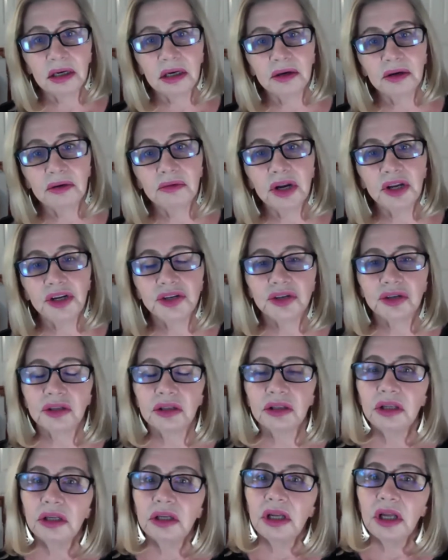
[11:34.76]
Rachel.
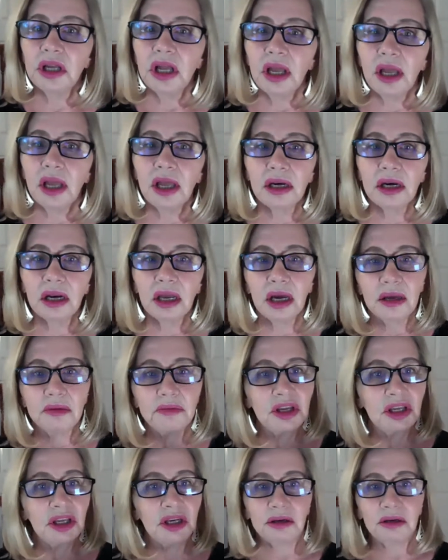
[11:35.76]
And I
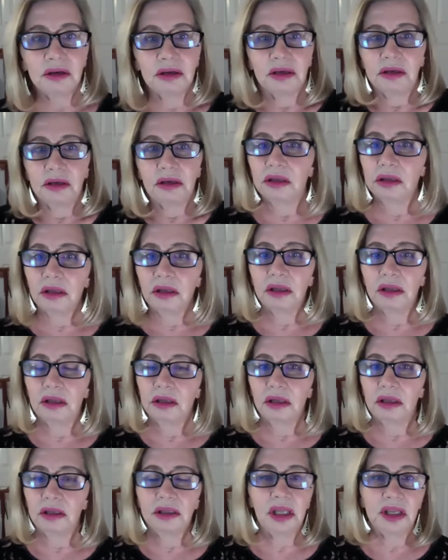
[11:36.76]
mean,
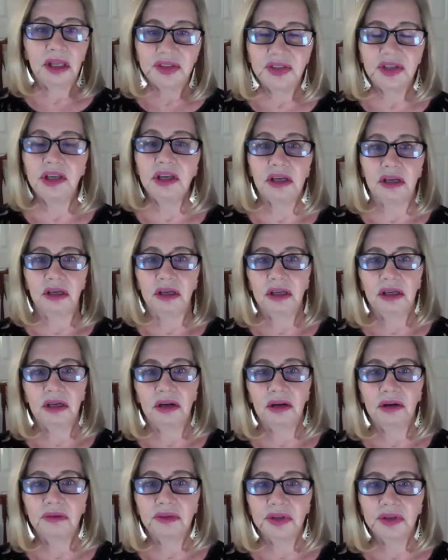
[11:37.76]
that's it,
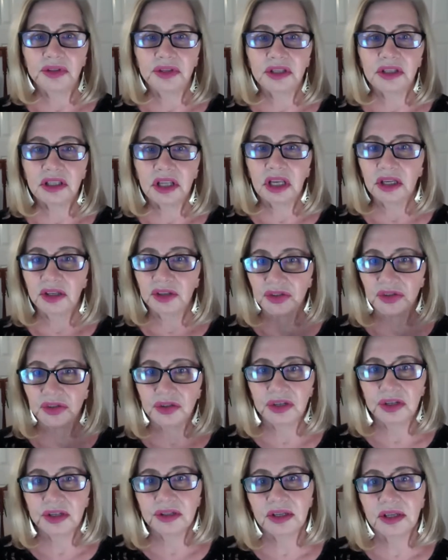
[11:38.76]
this is like as good
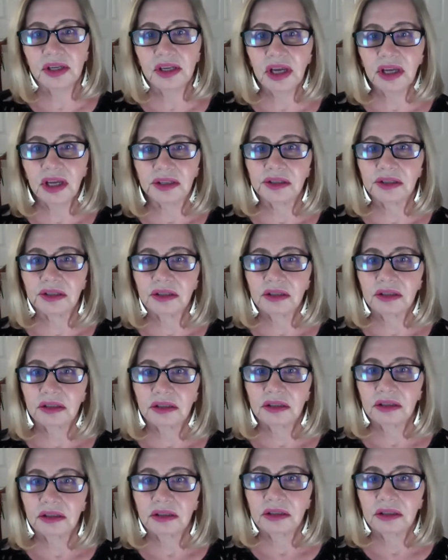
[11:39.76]
as it gets.
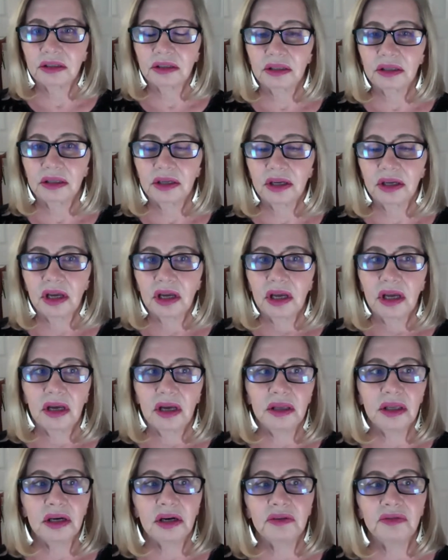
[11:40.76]

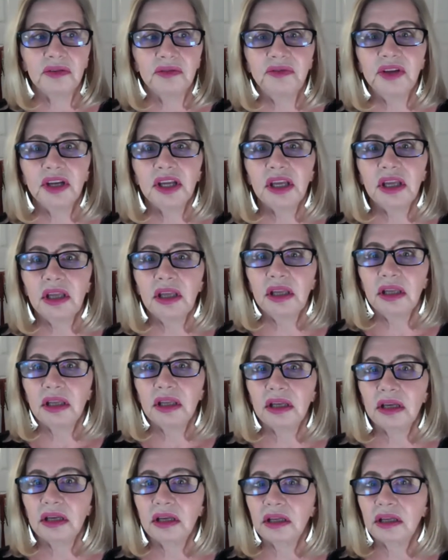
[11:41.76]
For Vicky,
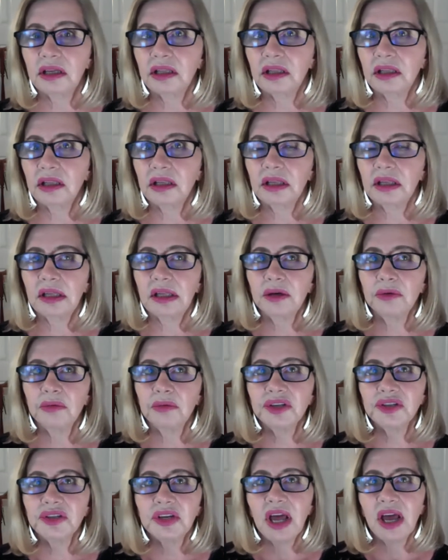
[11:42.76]
it
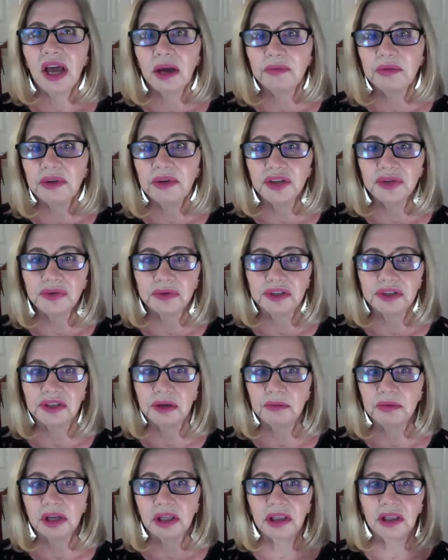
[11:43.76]
wasn't happiness wasn't a
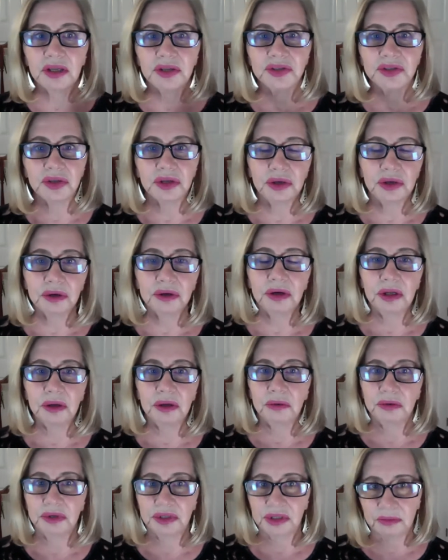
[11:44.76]
big thing. Security
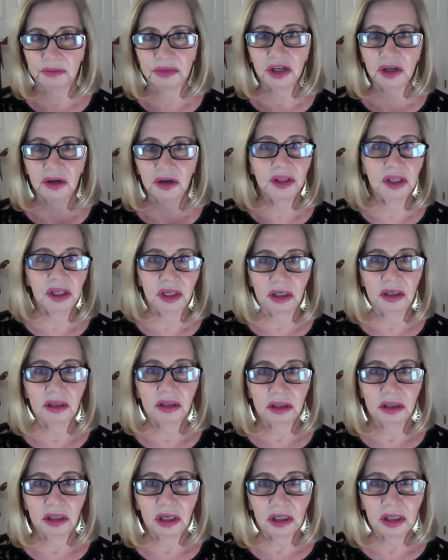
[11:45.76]
was a bigger thing
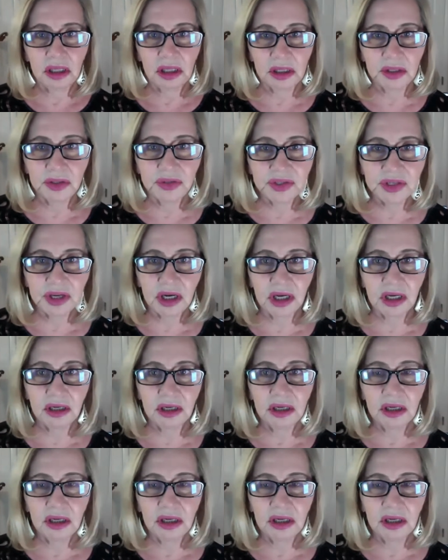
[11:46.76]
on the inside.